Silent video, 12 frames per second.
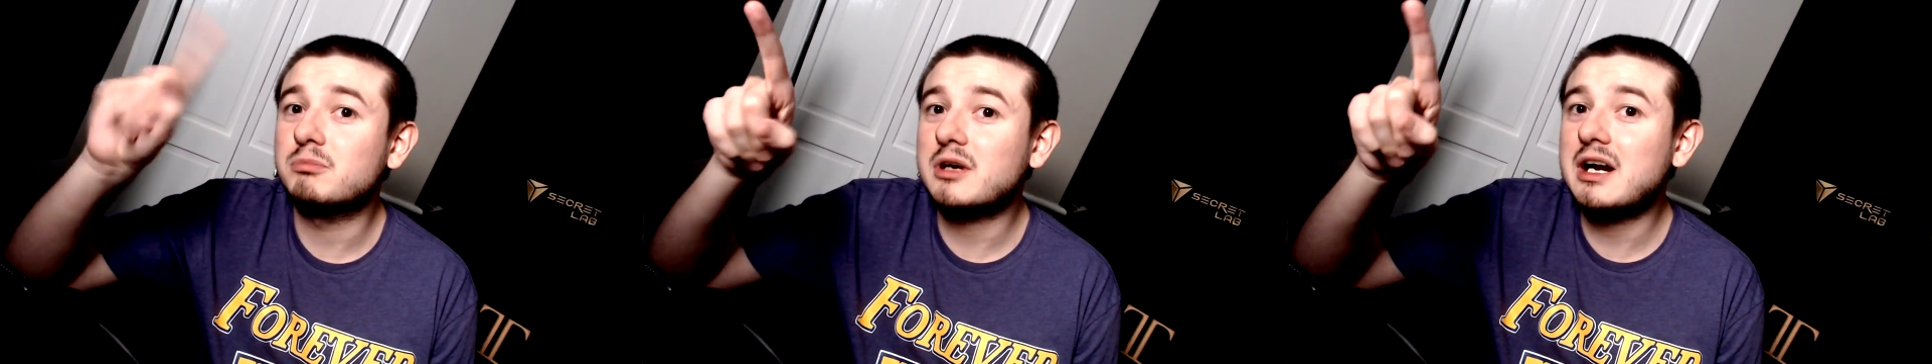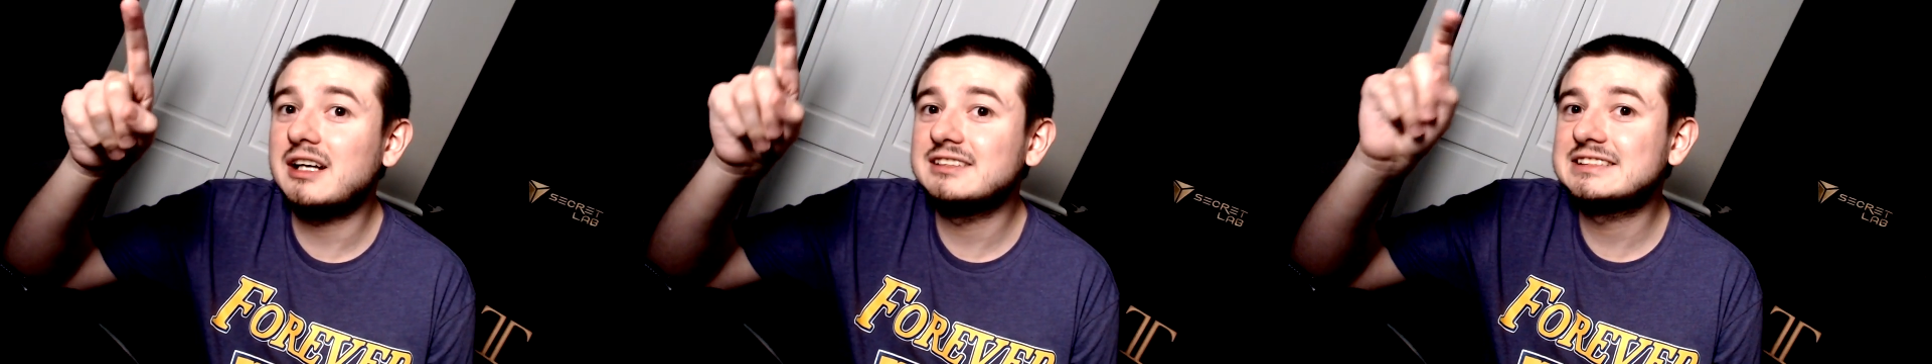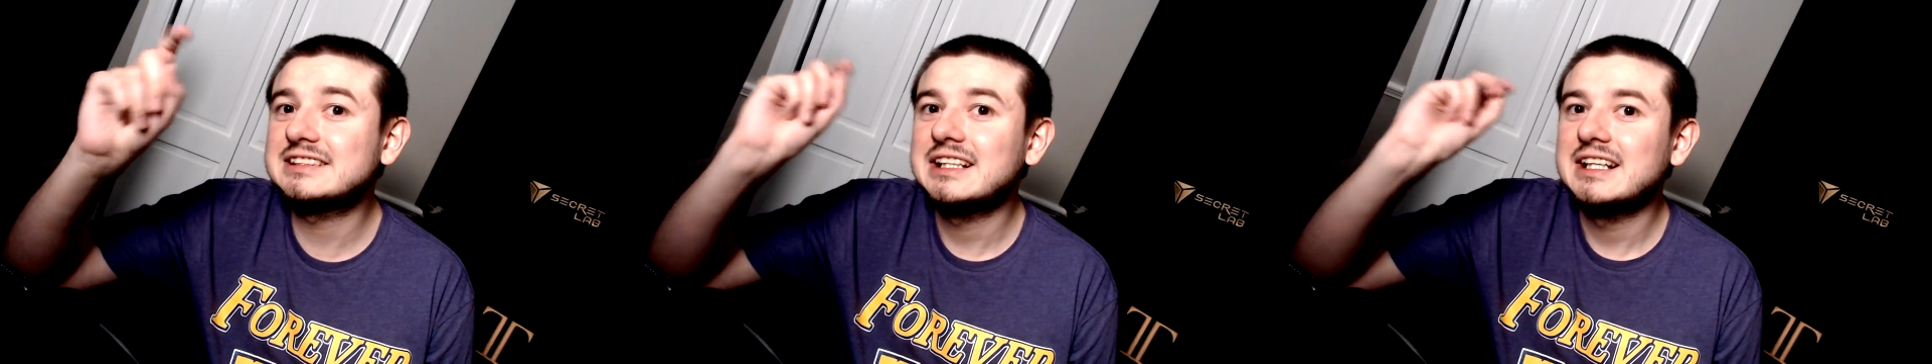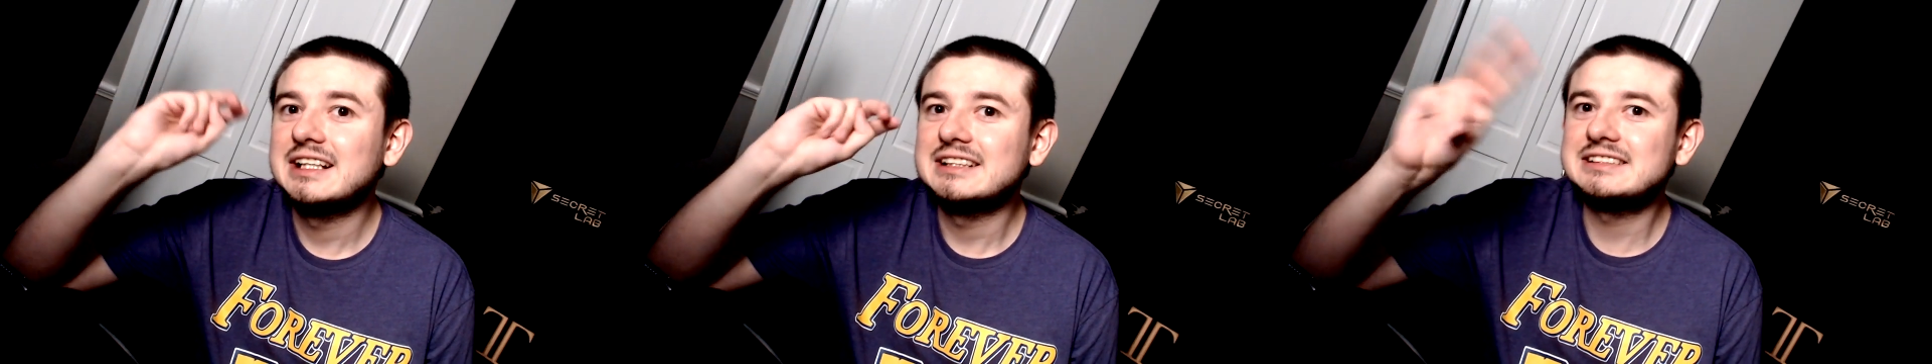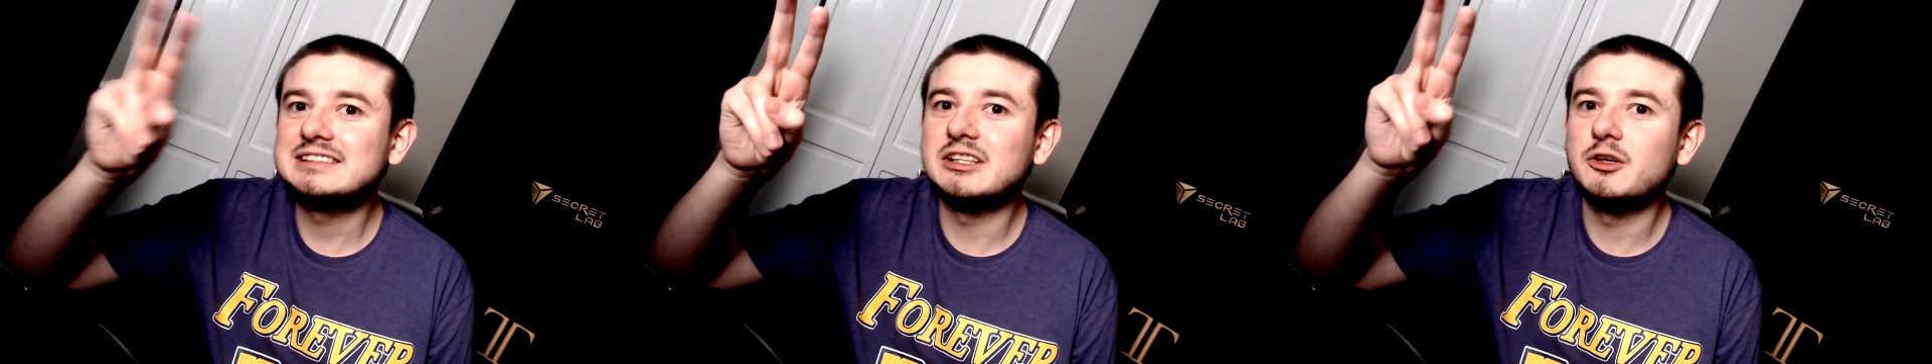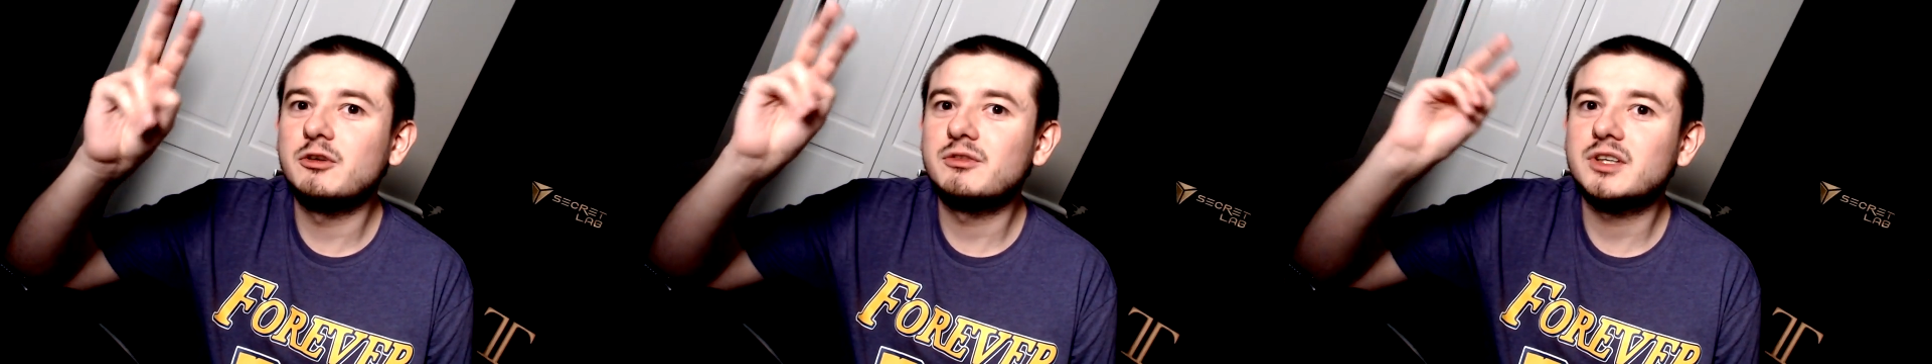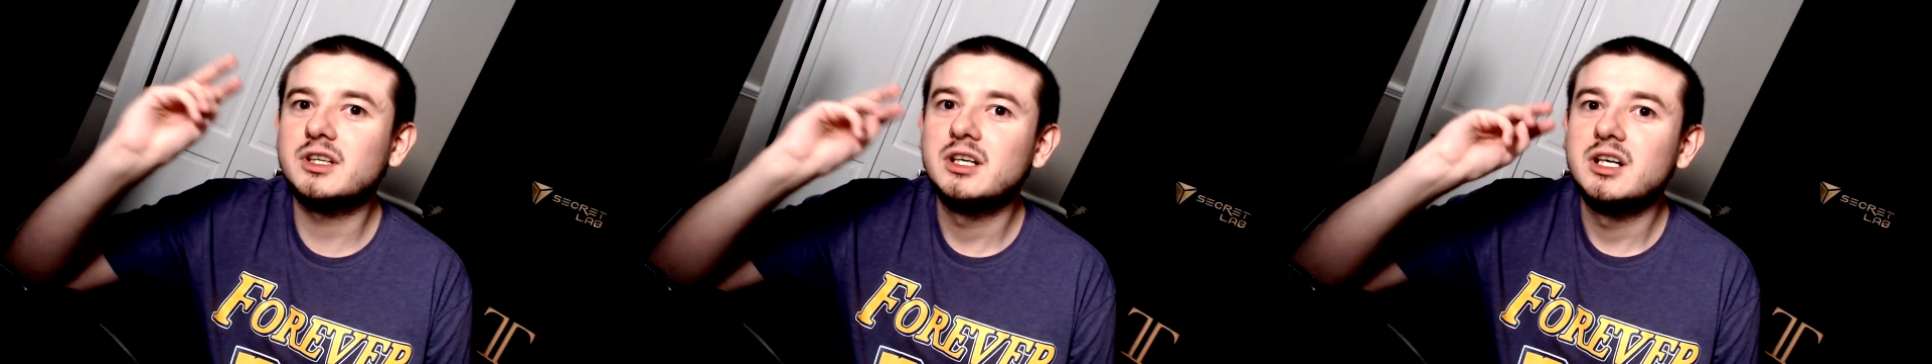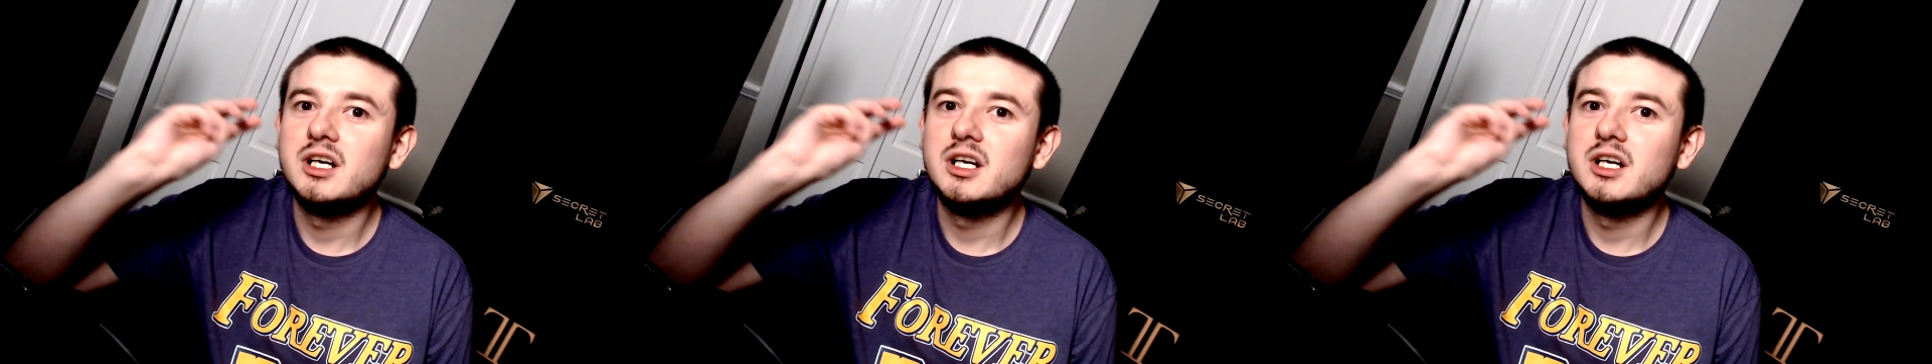Bronze, silver,